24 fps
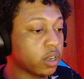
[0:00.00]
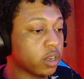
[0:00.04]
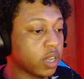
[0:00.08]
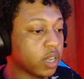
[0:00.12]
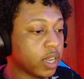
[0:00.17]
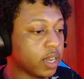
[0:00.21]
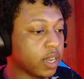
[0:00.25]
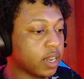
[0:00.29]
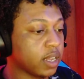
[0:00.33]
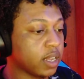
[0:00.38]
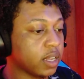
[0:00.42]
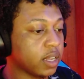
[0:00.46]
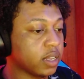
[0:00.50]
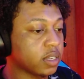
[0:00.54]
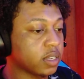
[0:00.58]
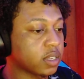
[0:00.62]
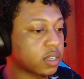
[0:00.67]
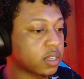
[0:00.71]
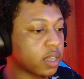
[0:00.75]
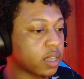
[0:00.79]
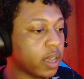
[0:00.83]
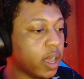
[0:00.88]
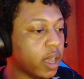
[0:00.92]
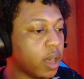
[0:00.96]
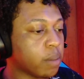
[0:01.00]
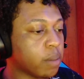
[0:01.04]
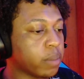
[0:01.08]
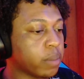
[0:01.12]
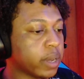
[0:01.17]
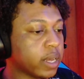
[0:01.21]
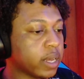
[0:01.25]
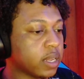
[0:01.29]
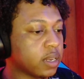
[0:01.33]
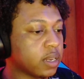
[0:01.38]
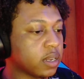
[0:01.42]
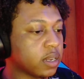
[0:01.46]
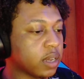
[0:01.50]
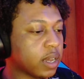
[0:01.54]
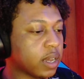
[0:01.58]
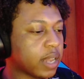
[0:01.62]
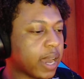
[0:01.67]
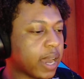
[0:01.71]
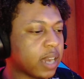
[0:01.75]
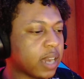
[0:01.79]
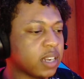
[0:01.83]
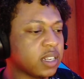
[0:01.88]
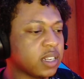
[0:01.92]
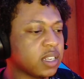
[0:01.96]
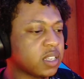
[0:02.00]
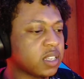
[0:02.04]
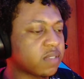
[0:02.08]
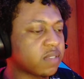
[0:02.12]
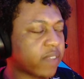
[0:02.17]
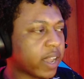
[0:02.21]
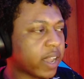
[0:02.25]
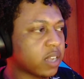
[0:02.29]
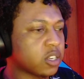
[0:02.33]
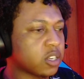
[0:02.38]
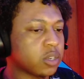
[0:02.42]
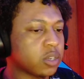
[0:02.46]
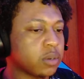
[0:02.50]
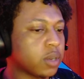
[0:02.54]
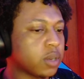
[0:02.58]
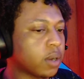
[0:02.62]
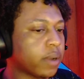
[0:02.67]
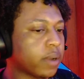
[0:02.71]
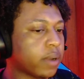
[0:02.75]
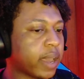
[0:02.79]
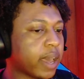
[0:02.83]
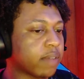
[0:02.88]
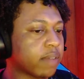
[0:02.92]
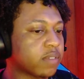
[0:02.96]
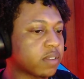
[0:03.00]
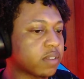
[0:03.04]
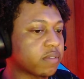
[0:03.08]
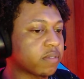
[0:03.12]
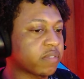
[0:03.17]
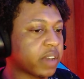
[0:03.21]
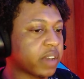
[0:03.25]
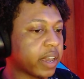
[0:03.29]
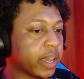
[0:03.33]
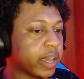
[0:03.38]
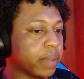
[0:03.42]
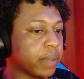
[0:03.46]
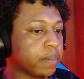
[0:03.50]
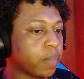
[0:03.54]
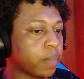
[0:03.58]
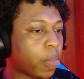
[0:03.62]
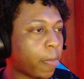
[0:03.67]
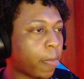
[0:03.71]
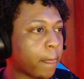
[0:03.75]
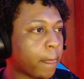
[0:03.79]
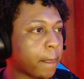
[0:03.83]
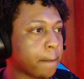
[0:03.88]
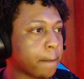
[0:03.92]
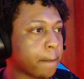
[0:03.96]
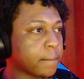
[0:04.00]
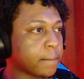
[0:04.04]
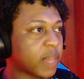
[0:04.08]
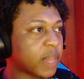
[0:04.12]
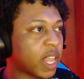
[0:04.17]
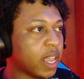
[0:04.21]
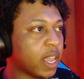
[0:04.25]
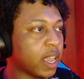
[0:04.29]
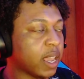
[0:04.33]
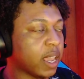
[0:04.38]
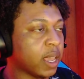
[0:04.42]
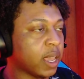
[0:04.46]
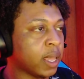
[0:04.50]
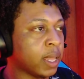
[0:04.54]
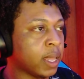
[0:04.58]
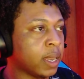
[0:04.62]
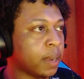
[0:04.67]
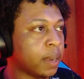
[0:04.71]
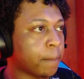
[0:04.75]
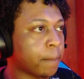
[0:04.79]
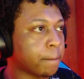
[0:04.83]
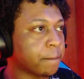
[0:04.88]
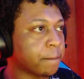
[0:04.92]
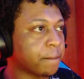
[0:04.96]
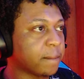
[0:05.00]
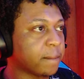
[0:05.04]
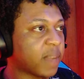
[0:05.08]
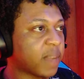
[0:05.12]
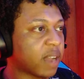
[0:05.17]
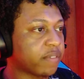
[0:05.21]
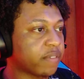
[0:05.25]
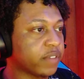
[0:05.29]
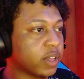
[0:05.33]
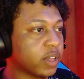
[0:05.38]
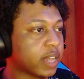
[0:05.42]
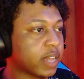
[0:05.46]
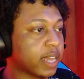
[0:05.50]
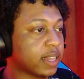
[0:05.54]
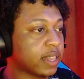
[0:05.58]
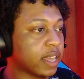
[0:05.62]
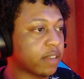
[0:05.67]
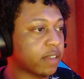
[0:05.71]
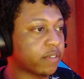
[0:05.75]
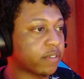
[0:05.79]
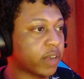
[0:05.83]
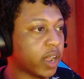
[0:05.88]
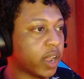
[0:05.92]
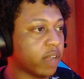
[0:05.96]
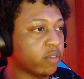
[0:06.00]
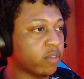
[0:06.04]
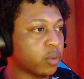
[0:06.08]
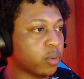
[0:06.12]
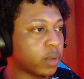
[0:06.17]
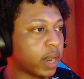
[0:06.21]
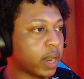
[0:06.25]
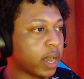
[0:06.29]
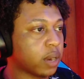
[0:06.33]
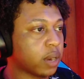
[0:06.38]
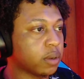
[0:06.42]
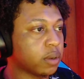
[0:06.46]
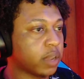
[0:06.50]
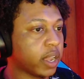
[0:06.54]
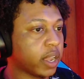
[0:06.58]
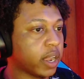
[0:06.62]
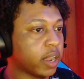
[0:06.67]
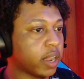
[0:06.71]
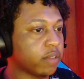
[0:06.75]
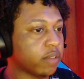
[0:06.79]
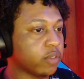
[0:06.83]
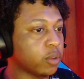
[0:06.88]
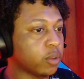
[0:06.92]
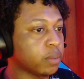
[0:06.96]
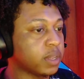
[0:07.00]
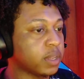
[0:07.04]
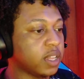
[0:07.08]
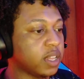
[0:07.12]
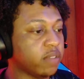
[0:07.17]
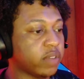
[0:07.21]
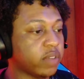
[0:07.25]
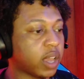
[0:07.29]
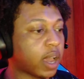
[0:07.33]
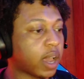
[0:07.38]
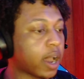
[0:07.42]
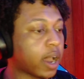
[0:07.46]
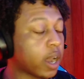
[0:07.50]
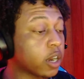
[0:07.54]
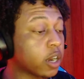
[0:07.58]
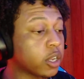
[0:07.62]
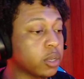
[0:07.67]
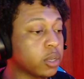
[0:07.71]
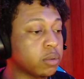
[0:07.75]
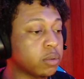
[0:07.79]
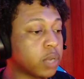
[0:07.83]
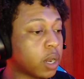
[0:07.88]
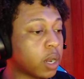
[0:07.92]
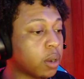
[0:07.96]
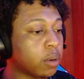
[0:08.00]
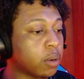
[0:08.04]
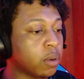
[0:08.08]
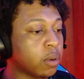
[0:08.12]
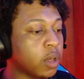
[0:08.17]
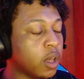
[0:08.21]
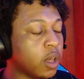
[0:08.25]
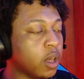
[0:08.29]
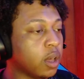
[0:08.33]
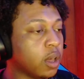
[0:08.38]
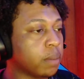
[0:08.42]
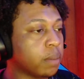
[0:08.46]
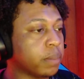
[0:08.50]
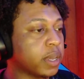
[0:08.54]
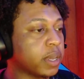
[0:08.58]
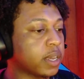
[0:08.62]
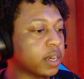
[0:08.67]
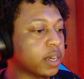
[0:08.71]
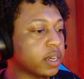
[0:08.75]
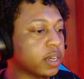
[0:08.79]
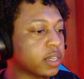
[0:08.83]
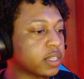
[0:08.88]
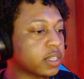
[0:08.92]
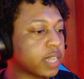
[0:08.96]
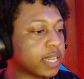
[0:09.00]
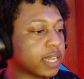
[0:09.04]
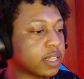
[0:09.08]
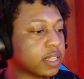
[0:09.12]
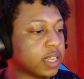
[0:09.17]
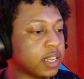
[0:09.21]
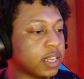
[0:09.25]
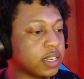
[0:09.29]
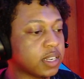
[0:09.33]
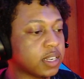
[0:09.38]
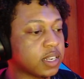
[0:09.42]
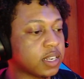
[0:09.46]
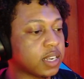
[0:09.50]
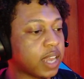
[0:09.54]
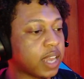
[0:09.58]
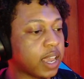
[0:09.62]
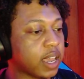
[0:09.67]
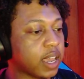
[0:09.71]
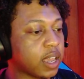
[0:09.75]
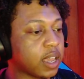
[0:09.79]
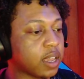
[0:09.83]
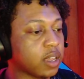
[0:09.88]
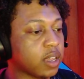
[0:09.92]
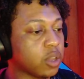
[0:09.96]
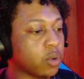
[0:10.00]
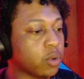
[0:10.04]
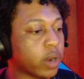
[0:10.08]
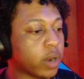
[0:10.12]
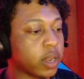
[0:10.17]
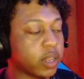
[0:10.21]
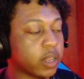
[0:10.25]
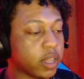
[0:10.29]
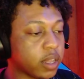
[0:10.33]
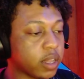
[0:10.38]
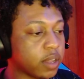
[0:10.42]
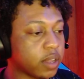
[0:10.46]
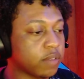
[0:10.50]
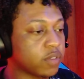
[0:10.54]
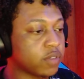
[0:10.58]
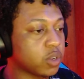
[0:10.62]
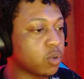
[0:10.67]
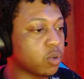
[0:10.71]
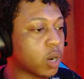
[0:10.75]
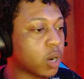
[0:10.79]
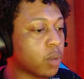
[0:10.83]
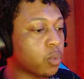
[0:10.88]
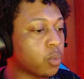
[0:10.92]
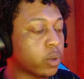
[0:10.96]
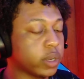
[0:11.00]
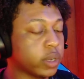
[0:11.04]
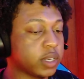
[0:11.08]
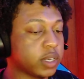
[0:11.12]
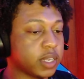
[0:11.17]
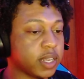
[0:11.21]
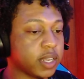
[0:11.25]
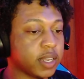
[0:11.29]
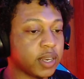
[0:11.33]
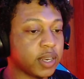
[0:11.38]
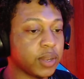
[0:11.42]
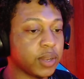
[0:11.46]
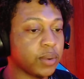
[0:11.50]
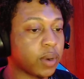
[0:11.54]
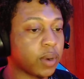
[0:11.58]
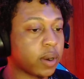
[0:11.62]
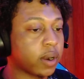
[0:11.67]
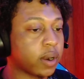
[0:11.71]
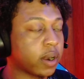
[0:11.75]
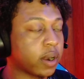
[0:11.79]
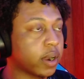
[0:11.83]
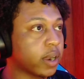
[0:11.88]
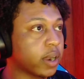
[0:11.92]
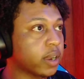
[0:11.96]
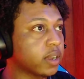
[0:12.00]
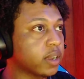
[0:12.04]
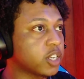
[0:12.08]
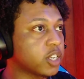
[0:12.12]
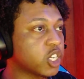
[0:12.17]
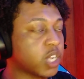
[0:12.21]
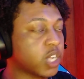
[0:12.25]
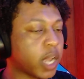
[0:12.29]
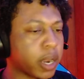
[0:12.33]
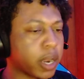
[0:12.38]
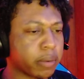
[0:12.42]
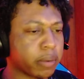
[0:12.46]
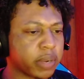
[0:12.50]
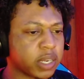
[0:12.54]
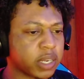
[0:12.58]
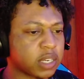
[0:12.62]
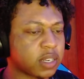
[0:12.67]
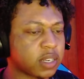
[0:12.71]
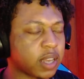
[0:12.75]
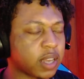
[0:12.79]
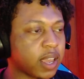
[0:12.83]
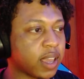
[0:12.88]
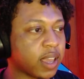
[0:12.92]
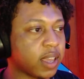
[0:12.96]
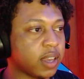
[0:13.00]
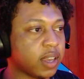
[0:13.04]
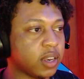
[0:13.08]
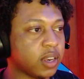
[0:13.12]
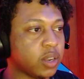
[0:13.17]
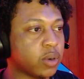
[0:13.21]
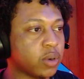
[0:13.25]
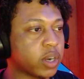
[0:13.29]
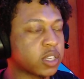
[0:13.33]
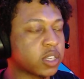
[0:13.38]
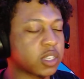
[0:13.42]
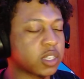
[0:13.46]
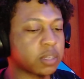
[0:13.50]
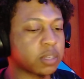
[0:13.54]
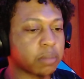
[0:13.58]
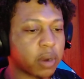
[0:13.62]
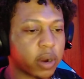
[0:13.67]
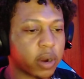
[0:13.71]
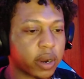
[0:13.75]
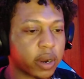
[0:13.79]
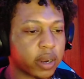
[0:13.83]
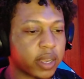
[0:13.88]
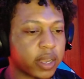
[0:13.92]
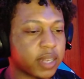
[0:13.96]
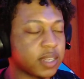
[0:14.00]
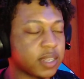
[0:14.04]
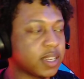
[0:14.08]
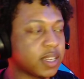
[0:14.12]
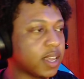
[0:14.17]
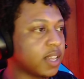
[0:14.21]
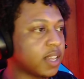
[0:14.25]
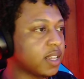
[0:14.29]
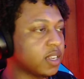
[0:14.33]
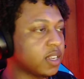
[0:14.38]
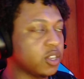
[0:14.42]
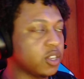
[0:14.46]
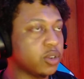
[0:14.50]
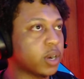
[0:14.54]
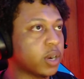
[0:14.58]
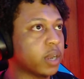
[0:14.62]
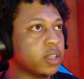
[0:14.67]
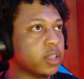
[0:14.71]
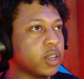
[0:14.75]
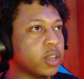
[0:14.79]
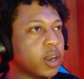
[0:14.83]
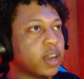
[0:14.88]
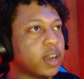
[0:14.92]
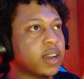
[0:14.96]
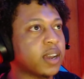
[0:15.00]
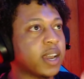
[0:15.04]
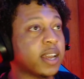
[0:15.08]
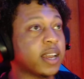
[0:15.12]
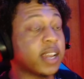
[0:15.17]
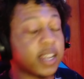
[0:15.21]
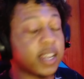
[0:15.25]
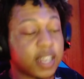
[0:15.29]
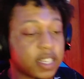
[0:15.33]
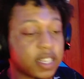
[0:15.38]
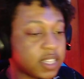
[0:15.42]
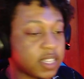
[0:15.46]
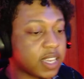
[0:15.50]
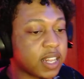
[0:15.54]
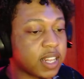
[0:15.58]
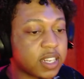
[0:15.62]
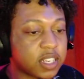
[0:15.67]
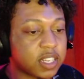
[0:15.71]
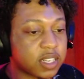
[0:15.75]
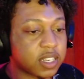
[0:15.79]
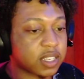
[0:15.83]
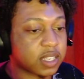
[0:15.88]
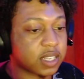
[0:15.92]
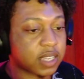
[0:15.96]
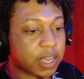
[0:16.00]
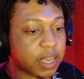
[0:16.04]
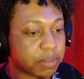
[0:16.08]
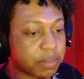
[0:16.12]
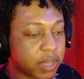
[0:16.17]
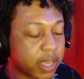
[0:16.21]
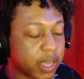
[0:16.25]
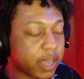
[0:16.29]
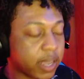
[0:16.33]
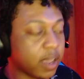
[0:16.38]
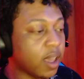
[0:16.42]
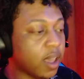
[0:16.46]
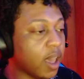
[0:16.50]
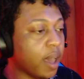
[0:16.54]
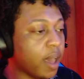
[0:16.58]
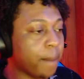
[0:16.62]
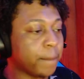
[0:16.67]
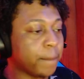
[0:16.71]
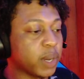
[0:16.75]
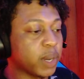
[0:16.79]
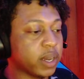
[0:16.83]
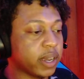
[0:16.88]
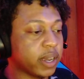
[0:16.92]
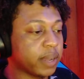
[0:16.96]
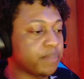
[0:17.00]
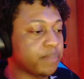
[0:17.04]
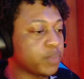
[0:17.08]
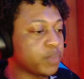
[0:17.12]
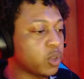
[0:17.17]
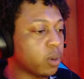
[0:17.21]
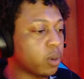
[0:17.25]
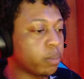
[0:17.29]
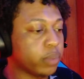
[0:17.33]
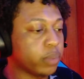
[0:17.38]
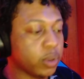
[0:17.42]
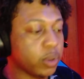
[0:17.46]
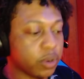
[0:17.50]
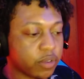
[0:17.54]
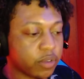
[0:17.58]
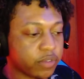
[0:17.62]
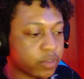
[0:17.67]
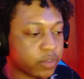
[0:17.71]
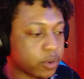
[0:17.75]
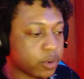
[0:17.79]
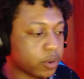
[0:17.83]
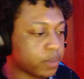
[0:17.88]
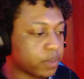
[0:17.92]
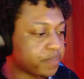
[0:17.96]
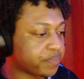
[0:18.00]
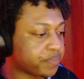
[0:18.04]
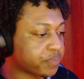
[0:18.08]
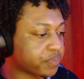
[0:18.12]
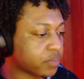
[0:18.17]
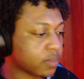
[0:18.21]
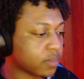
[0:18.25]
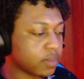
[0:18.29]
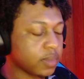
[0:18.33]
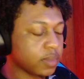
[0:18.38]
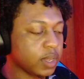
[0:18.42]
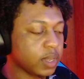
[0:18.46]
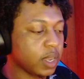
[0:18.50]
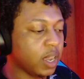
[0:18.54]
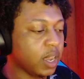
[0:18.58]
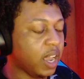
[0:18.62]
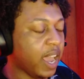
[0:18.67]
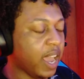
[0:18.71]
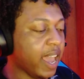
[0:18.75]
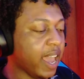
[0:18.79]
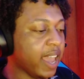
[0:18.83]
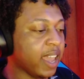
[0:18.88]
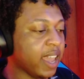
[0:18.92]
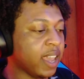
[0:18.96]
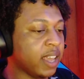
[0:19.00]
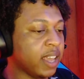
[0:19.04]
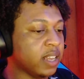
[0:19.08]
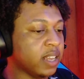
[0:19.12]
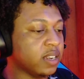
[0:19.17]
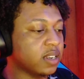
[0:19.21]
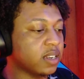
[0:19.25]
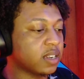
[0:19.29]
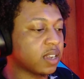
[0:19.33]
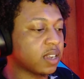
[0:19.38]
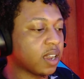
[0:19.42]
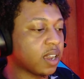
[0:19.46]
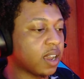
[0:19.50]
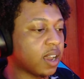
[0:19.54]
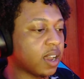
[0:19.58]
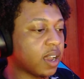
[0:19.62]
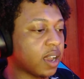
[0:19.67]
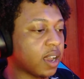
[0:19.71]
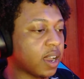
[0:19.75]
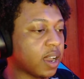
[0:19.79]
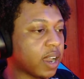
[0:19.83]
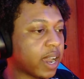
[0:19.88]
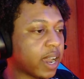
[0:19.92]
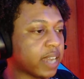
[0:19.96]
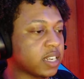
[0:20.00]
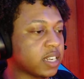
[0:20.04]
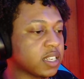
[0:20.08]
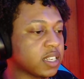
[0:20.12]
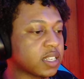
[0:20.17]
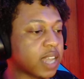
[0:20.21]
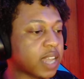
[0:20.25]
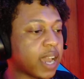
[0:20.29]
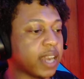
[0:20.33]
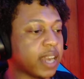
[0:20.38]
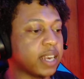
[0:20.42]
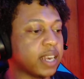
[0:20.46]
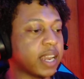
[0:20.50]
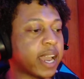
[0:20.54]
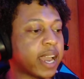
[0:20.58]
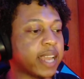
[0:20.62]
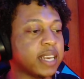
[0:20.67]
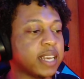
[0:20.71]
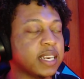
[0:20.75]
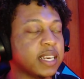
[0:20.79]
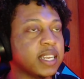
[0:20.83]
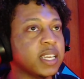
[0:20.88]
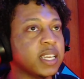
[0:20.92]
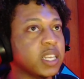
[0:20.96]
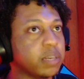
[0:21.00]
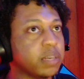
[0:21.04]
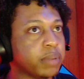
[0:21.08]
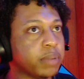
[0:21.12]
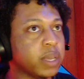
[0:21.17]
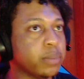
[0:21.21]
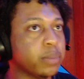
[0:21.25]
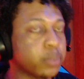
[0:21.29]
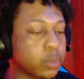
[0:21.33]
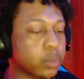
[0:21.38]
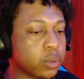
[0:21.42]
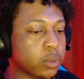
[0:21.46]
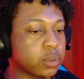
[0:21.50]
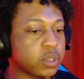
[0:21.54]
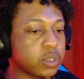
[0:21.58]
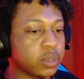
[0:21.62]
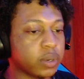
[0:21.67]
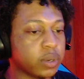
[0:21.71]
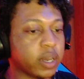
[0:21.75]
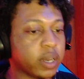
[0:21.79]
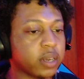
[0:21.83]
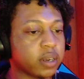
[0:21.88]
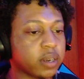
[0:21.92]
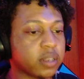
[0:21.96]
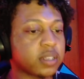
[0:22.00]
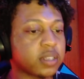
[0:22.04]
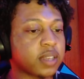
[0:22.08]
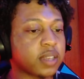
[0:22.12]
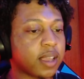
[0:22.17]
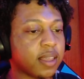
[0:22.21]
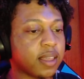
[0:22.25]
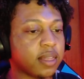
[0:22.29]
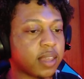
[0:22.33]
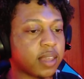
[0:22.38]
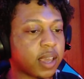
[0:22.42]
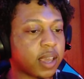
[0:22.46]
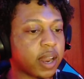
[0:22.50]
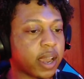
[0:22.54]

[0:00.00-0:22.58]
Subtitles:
It is. But a lot of these fights you don't have to fight. And I feel like that for everyone. I don't care if you believe in God or you don't, because at the end of the day, you are loved, you are wanted, you are cherished, and you are smart, intelligent. You're and intelligent is the same thing, but you're beautiful. And I need people to understand that.